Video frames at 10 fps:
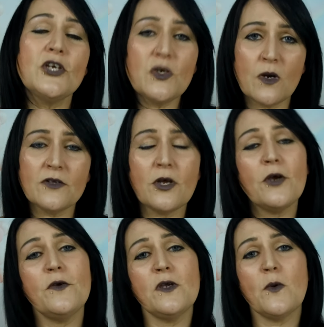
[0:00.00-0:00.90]
You all know
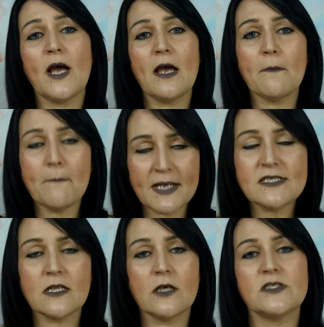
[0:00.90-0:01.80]
who you are. It
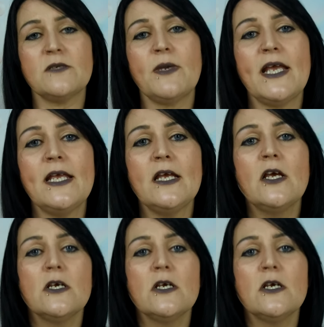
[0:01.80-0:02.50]
means a lot to me.